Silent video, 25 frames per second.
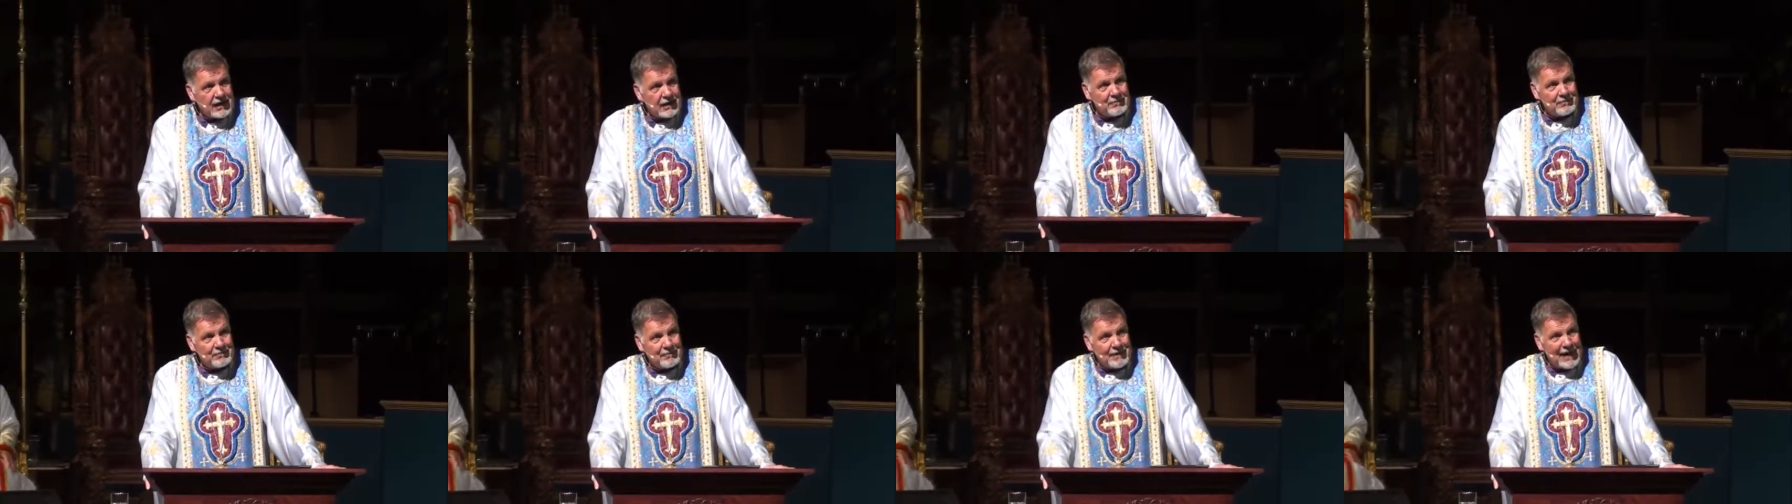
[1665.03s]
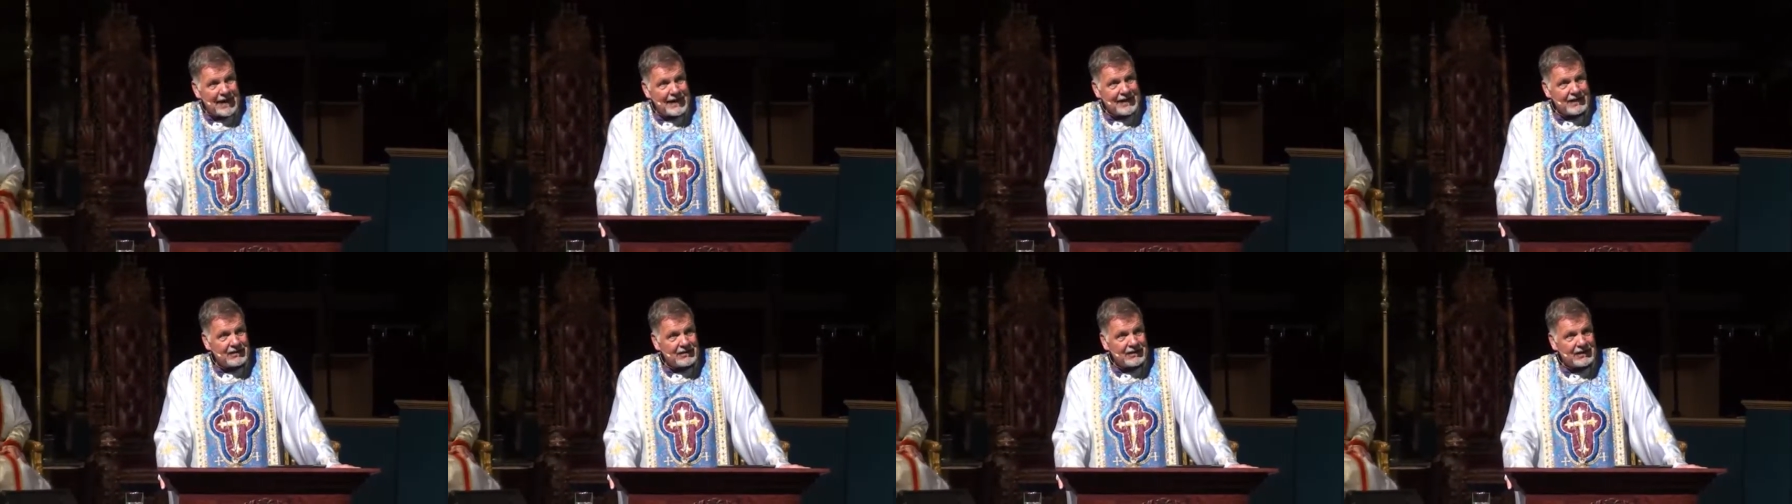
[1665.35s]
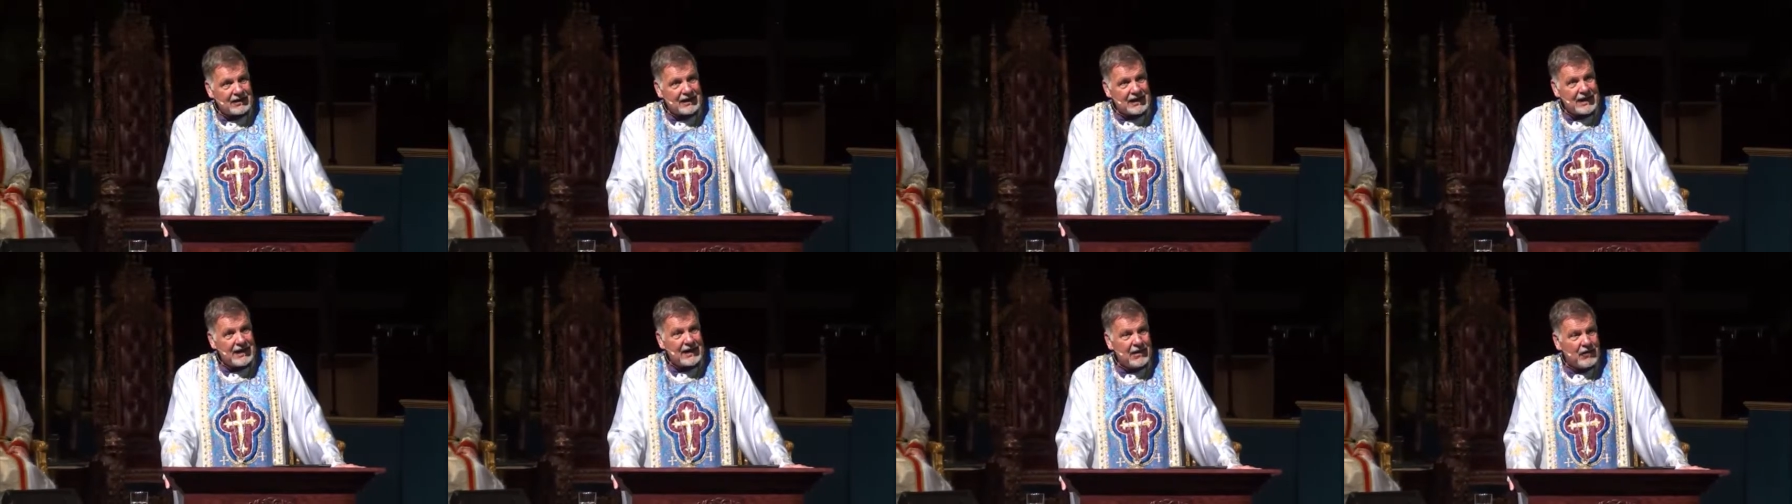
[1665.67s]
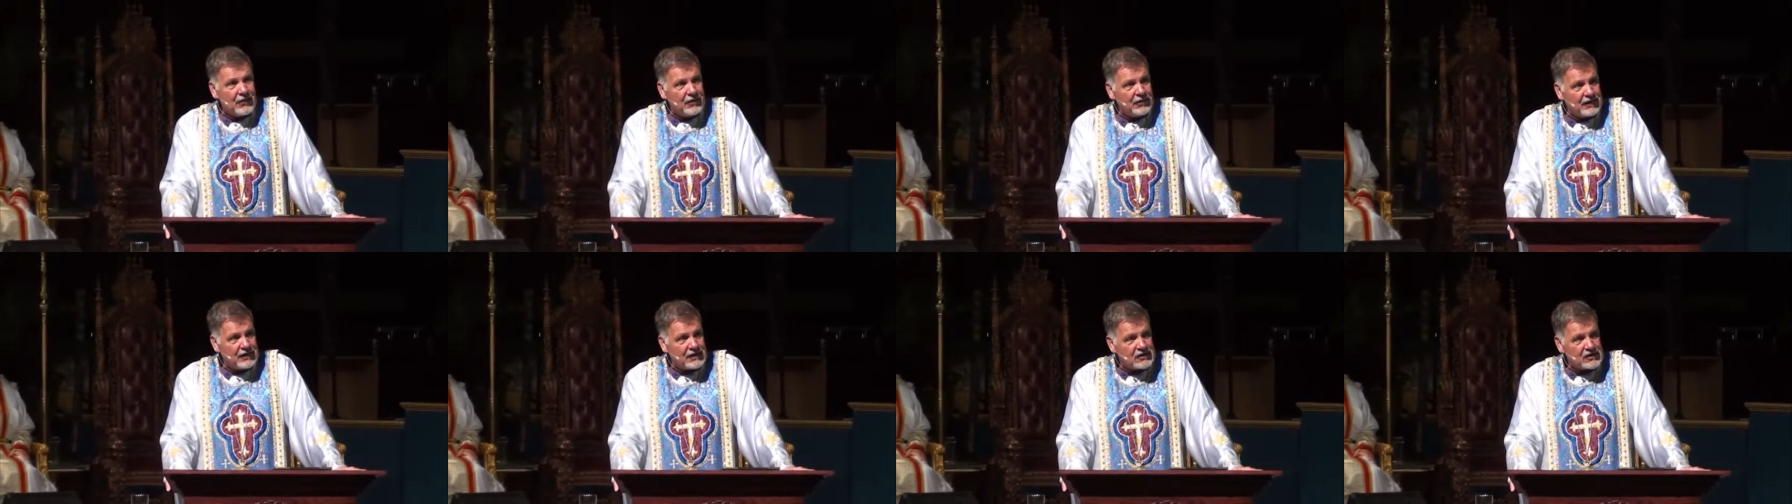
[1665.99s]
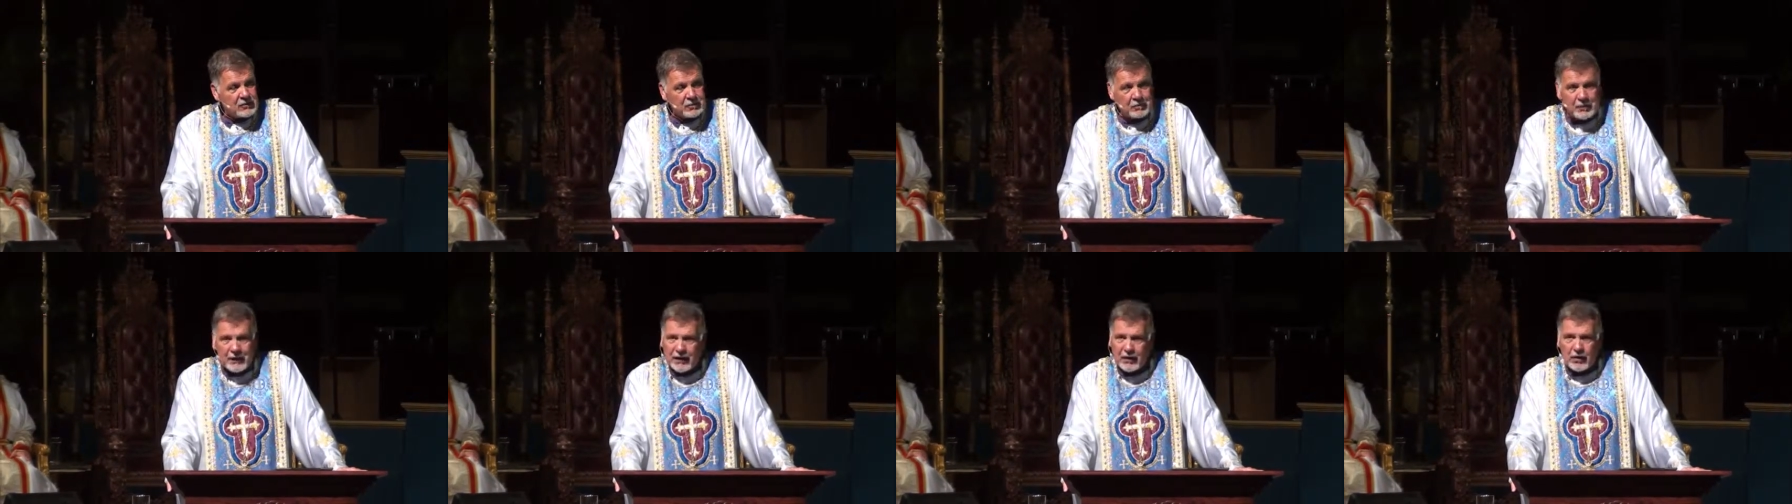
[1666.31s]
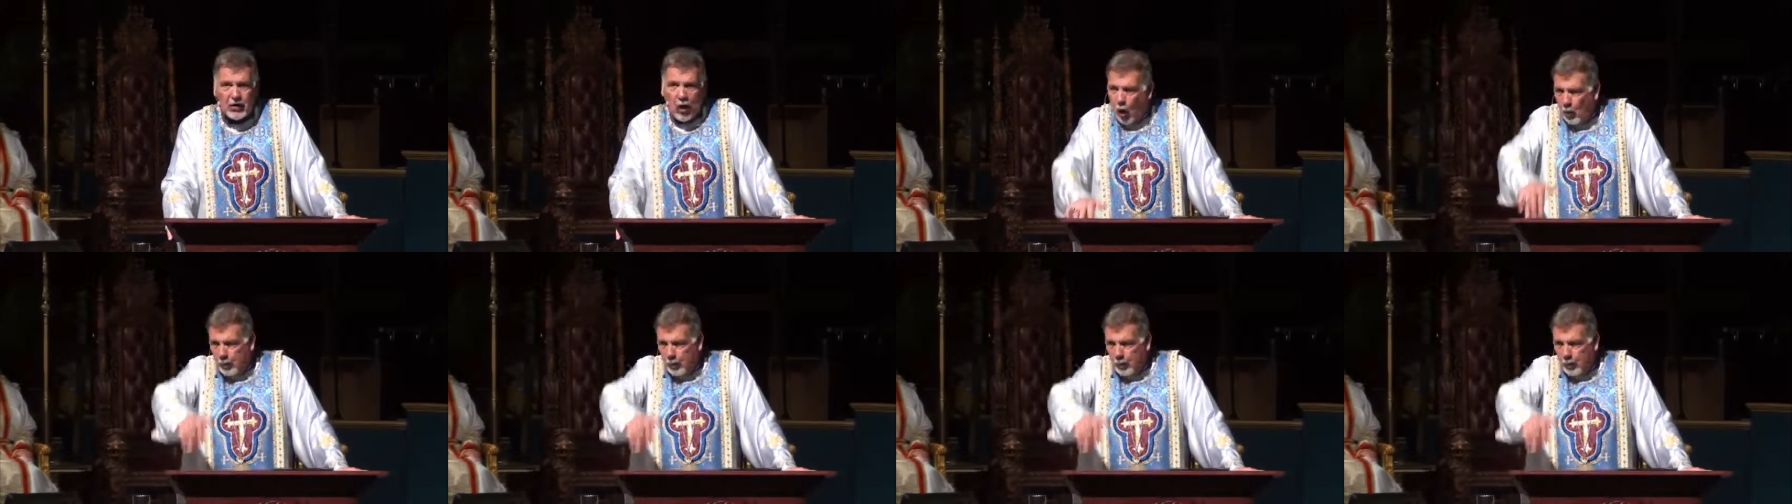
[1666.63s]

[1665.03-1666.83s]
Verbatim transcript: that might kill the spirit